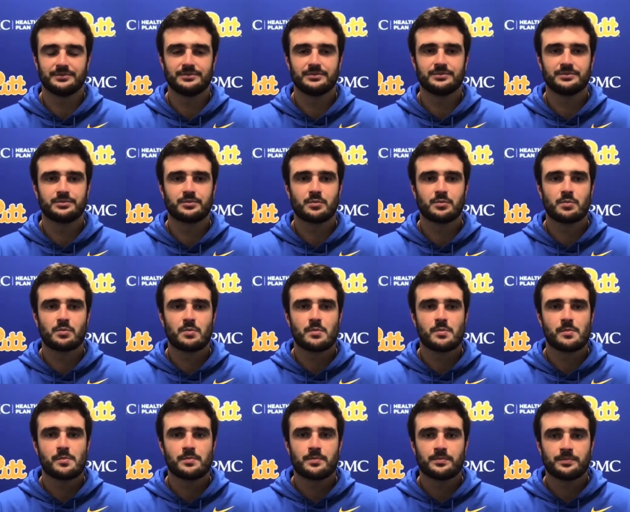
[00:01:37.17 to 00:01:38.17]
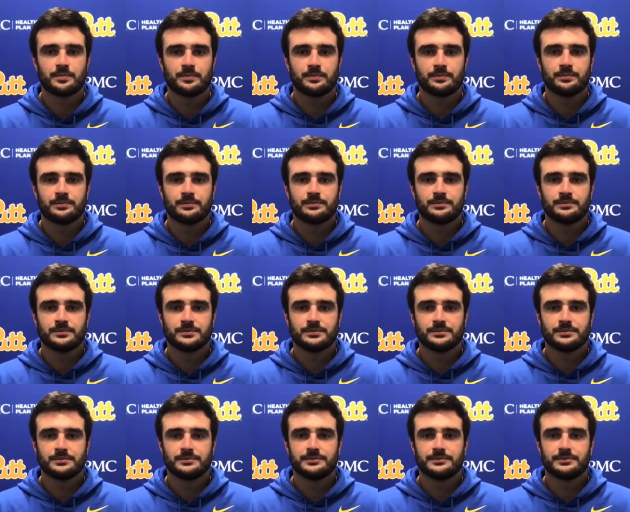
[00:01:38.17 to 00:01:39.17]

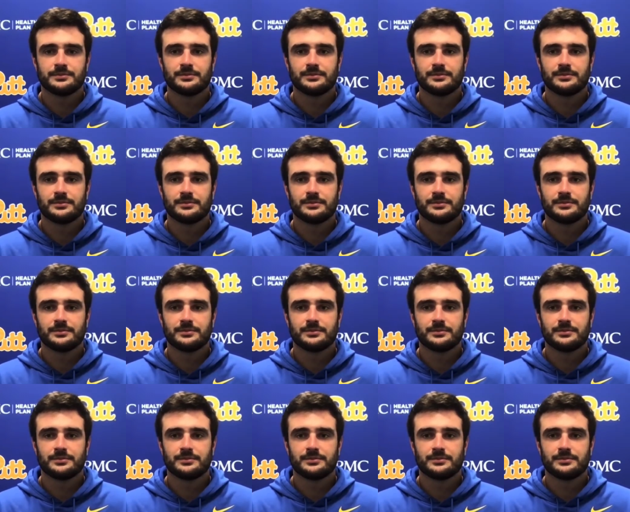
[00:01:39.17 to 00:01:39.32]
Nothing is said.